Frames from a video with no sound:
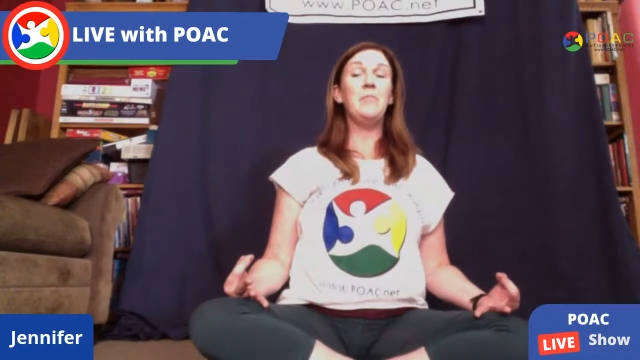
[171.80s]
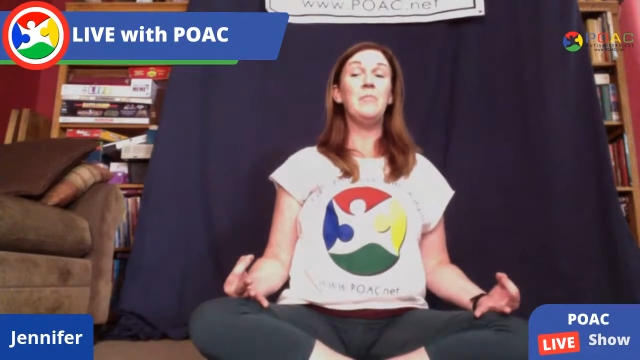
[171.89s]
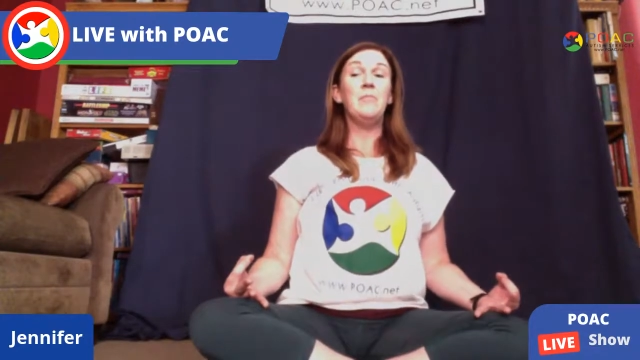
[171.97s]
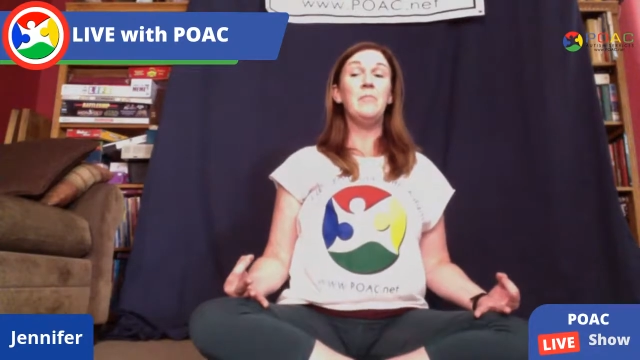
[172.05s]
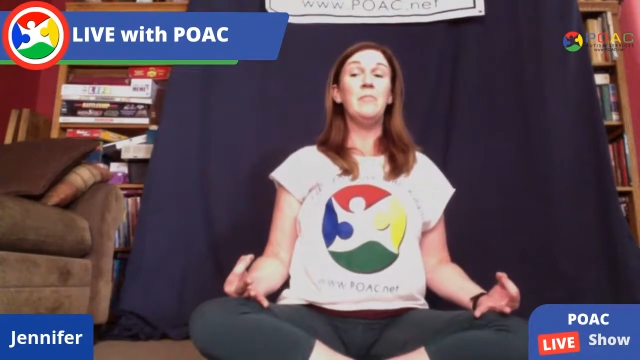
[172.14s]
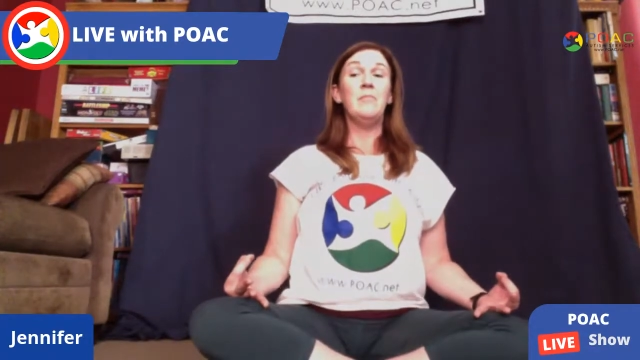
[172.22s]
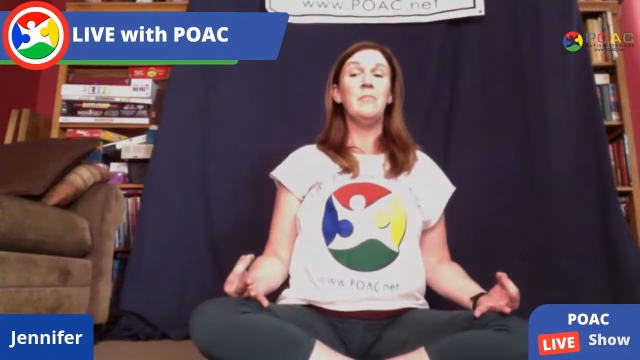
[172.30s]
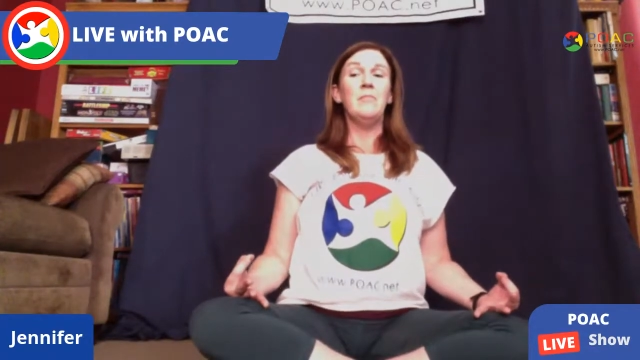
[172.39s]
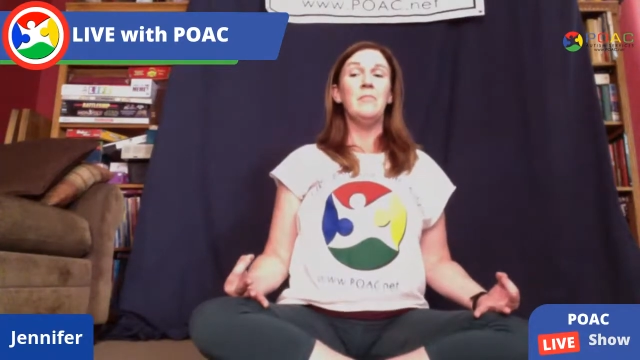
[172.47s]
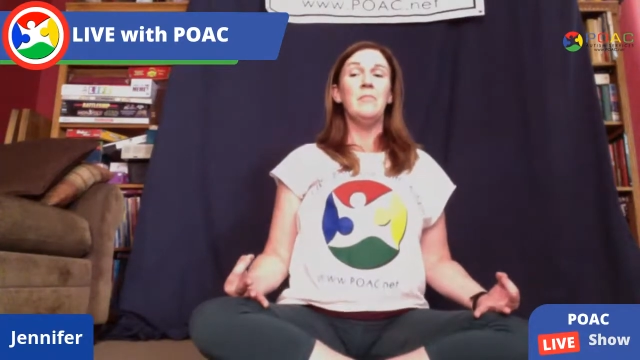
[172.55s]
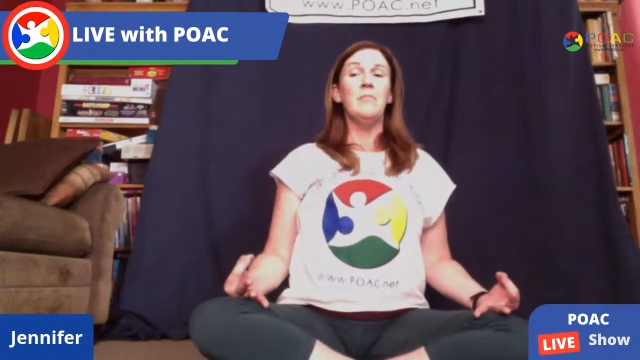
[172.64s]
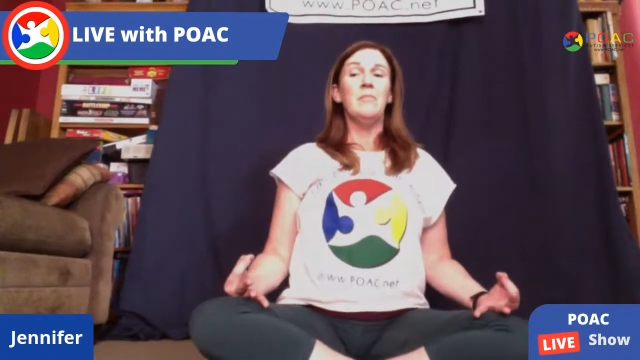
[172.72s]

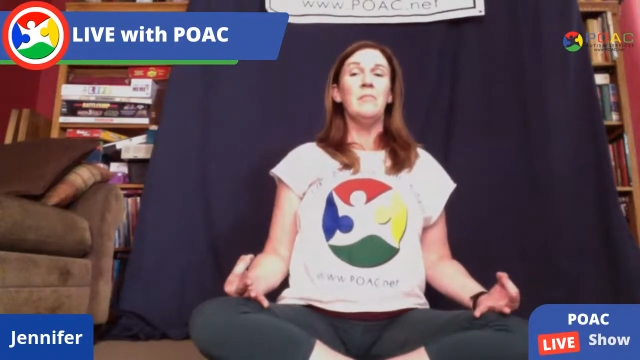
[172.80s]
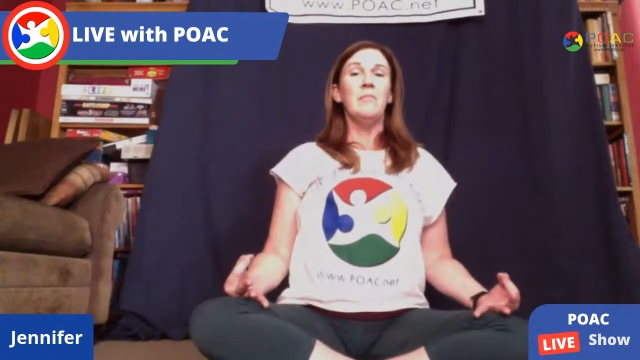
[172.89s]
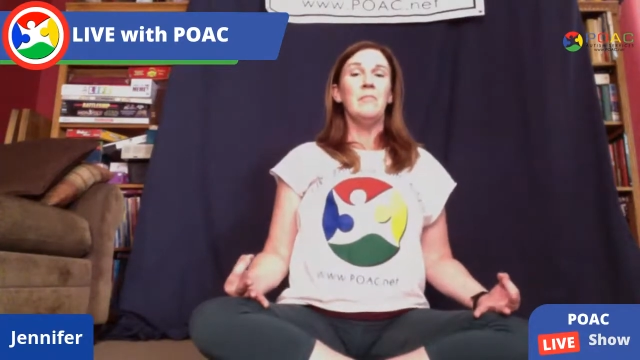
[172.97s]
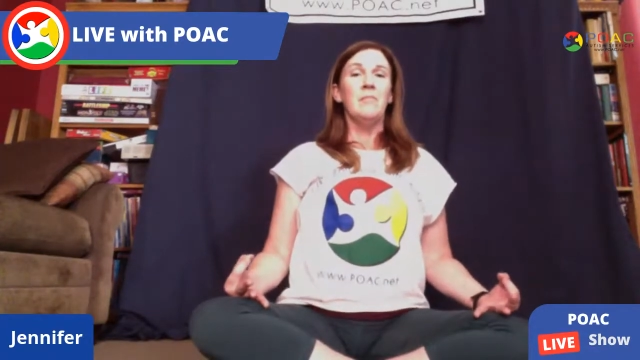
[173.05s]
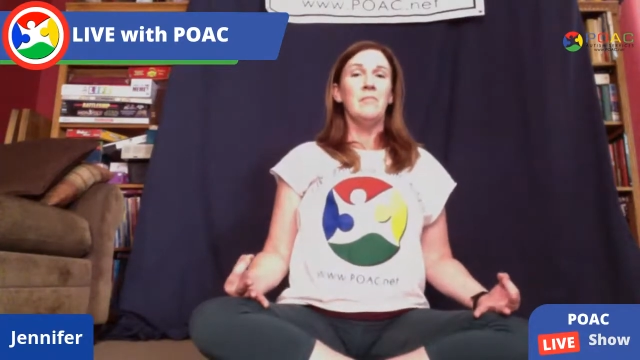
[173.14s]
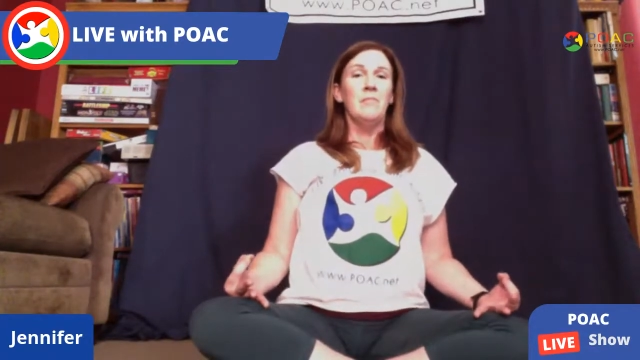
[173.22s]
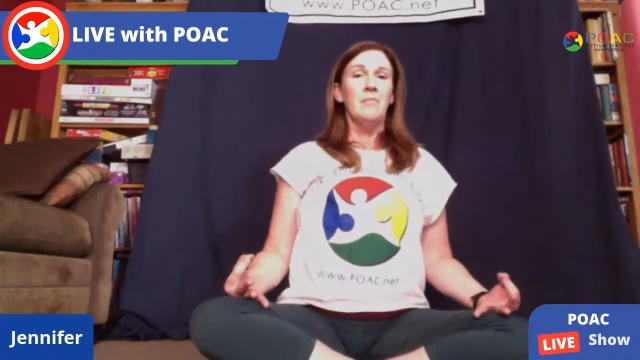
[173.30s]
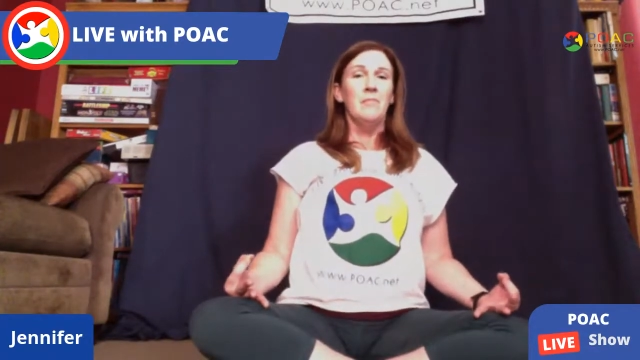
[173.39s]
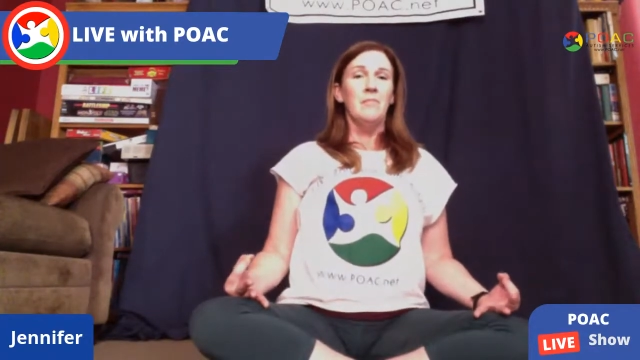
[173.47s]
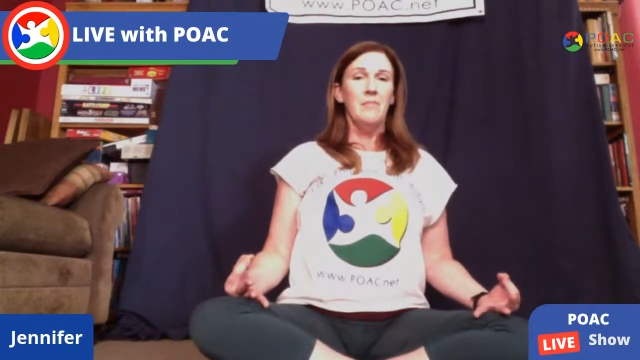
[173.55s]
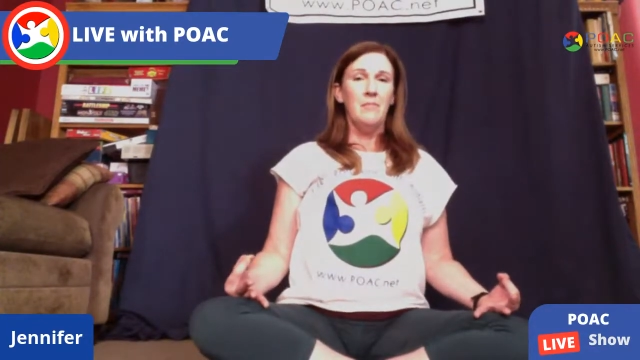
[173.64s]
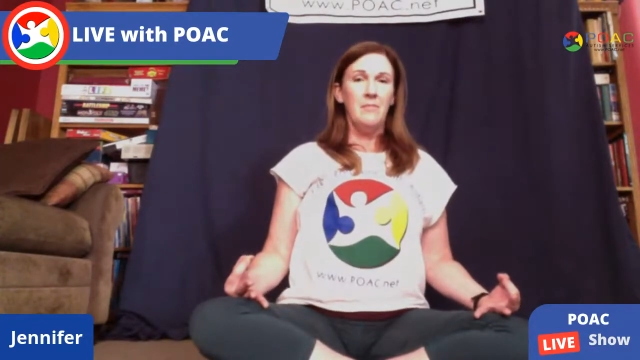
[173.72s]

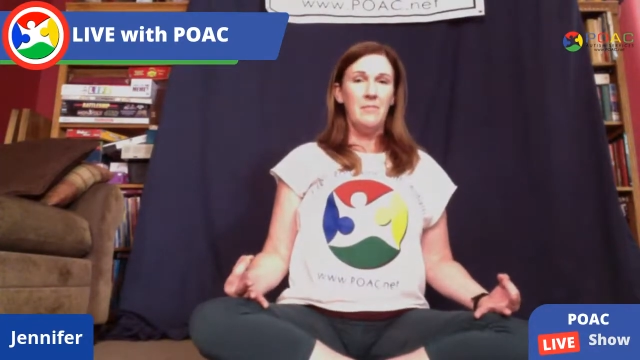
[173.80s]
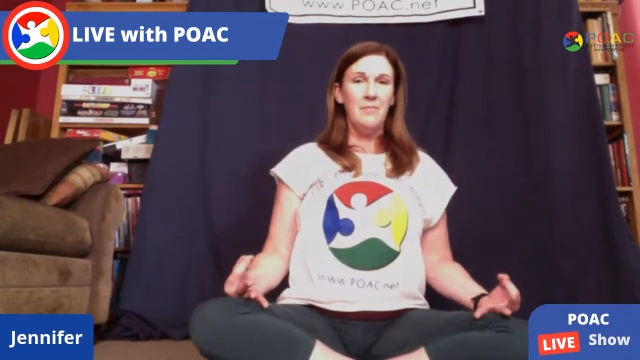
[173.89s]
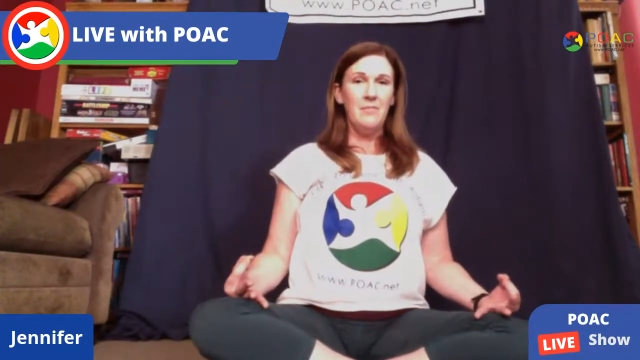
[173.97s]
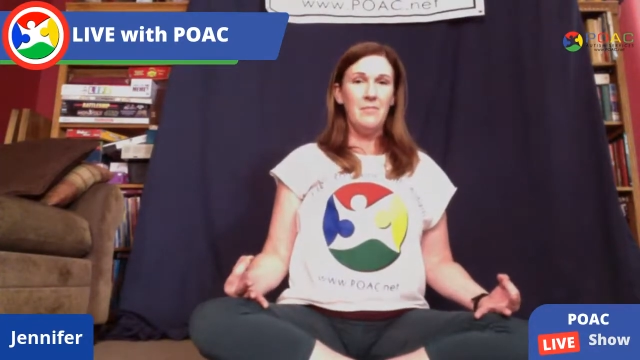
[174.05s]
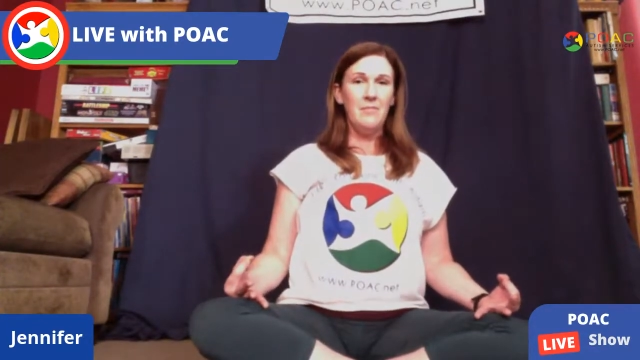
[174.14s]
(silence)